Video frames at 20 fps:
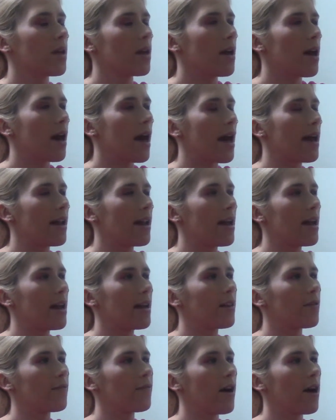And then
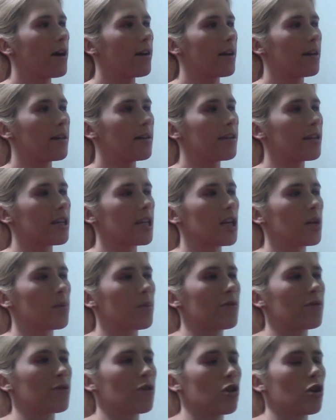the far end here,
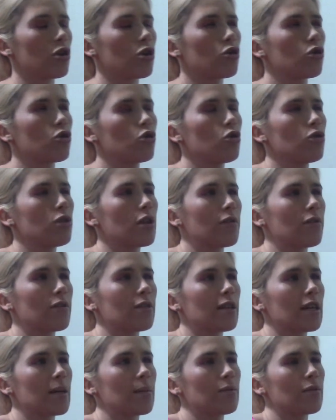we've got two different
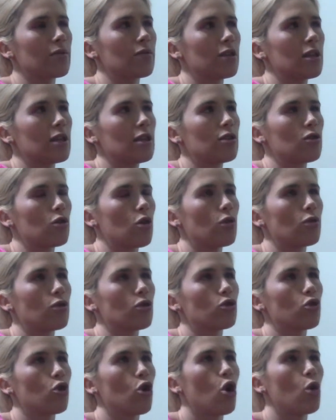types of teas. On the
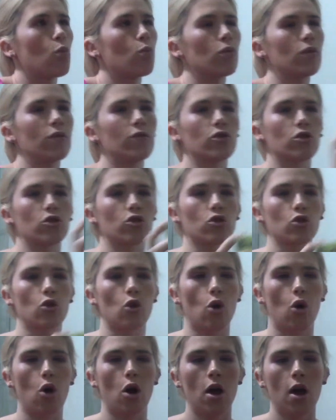top, we've just
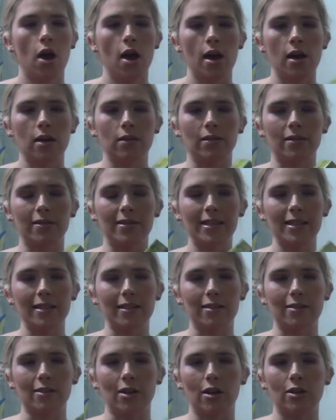got the tea
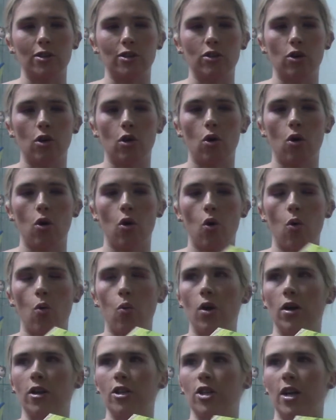that started it all,
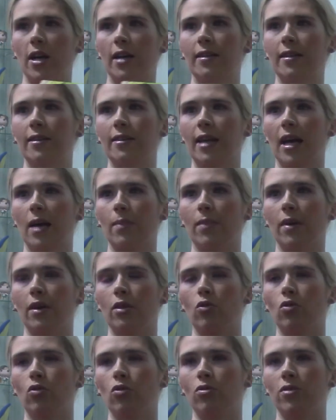which I did get in my
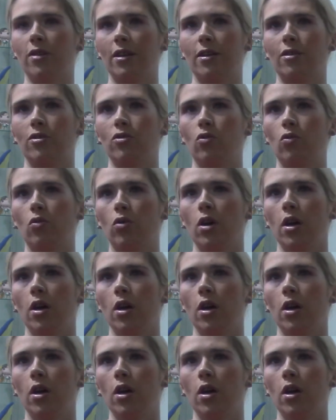local Tesco.